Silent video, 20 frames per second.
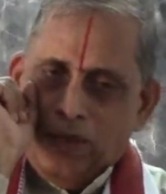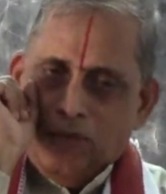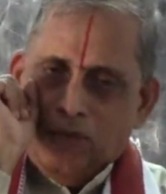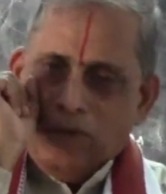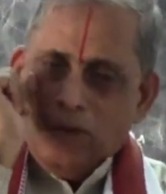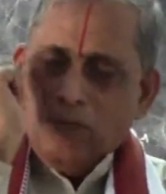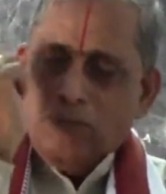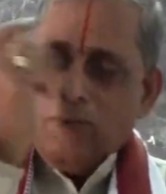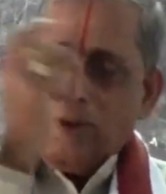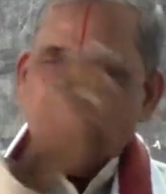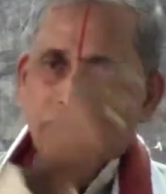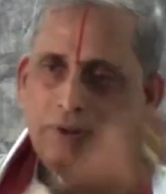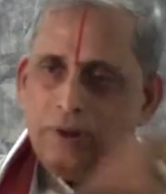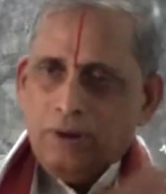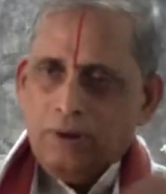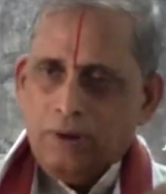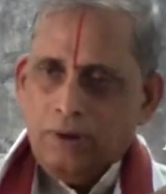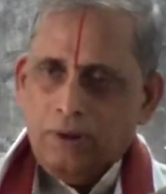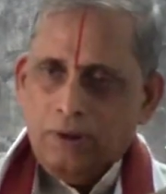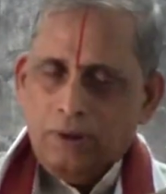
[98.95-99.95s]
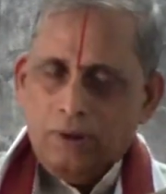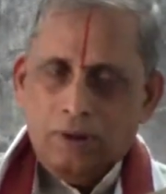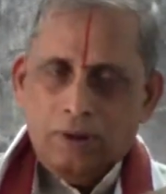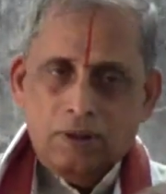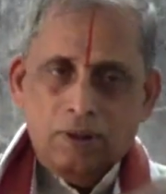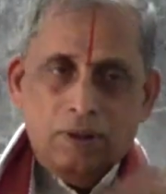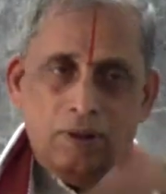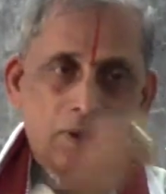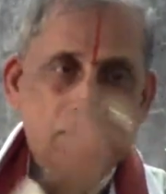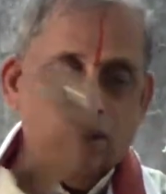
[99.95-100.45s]
One person,
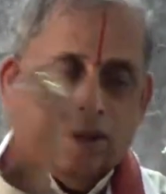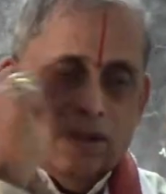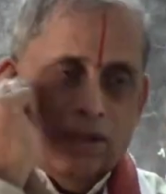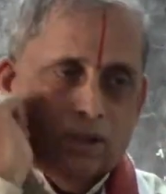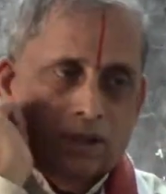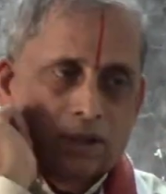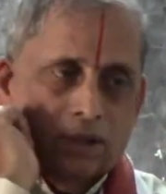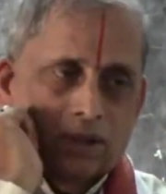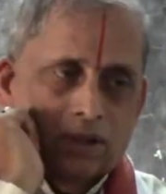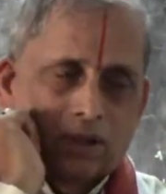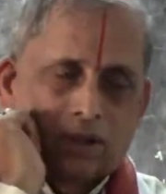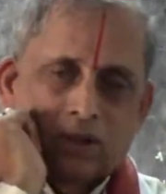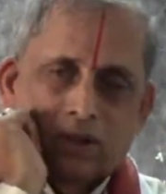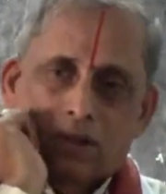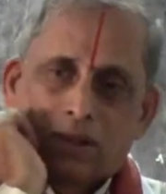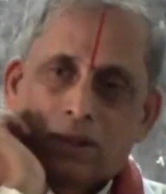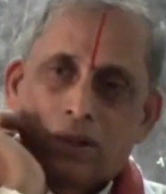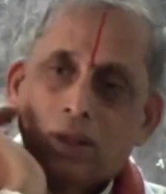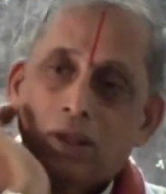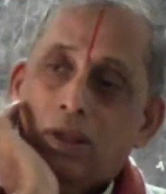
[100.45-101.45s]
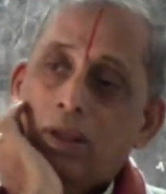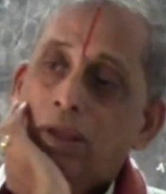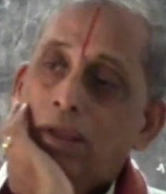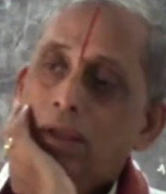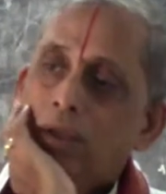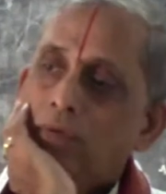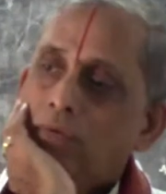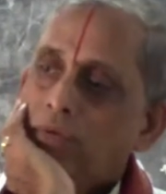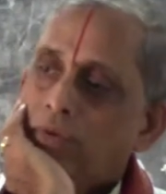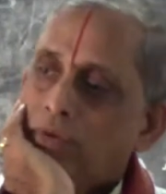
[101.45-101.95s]

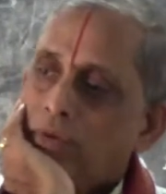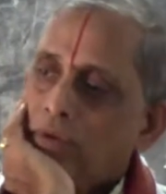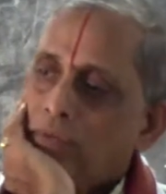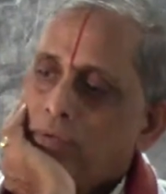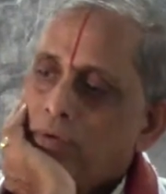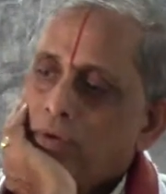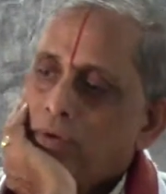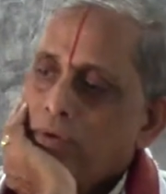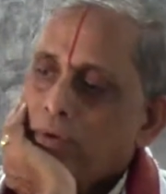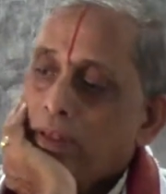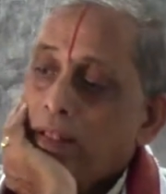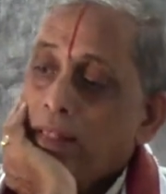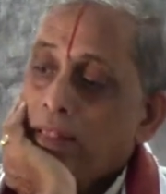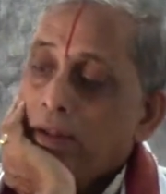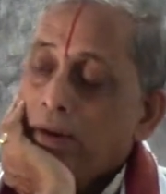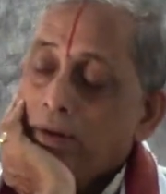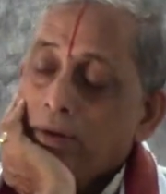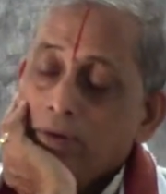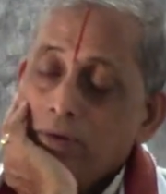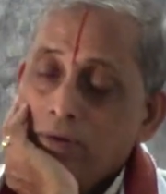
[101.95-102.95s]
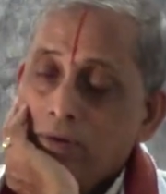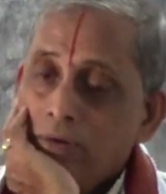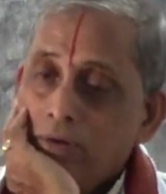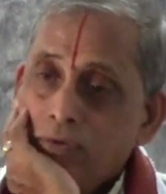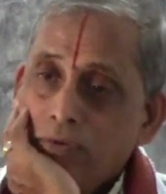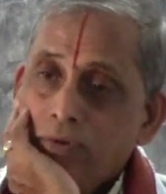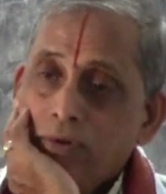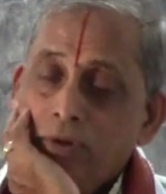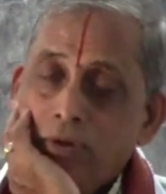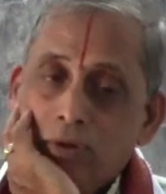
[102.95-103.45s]
if you tell that, oh,
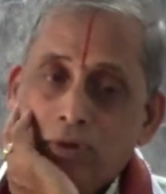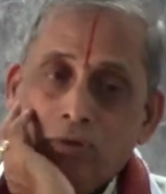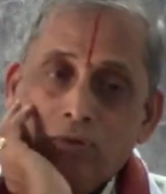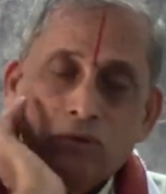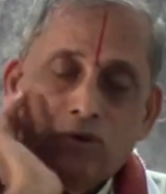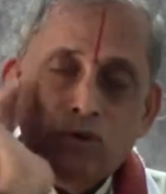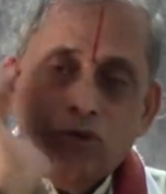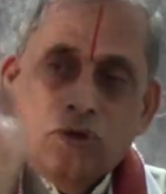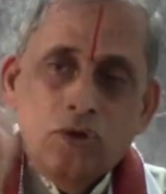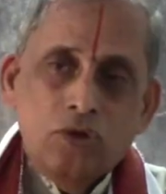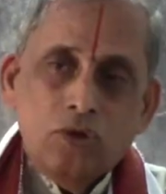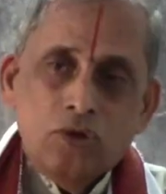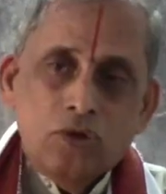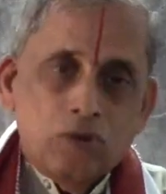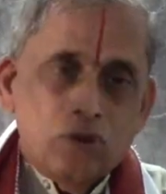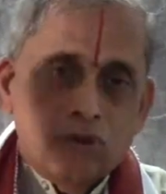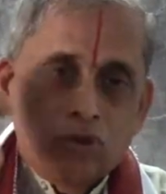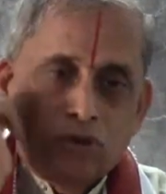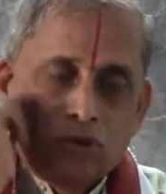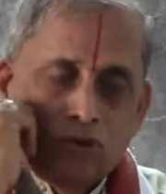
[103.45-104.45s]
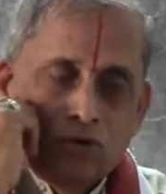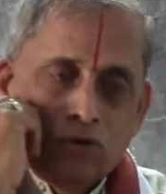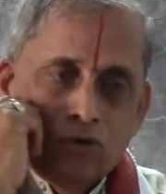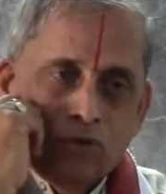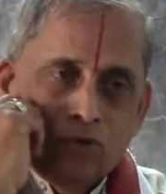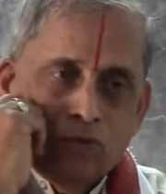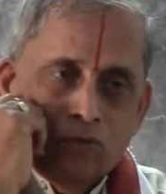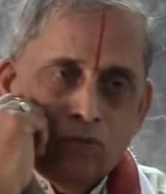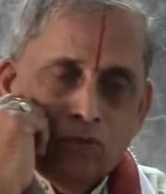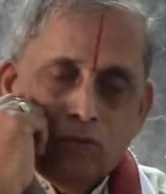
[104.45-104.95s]

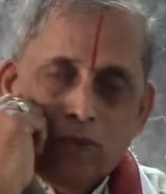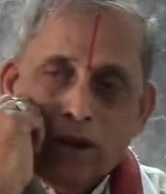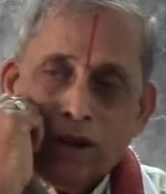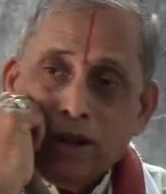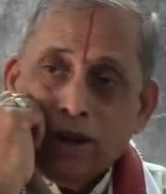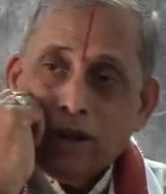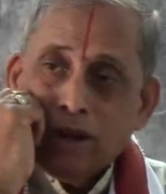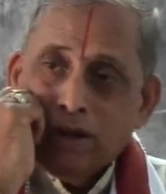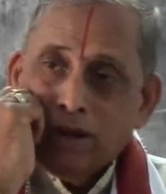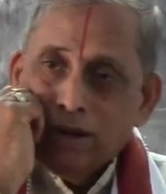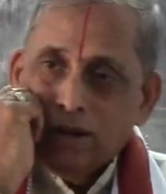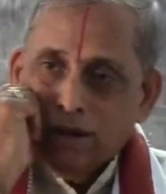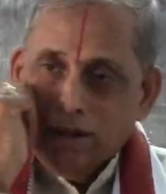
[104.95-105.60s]
you better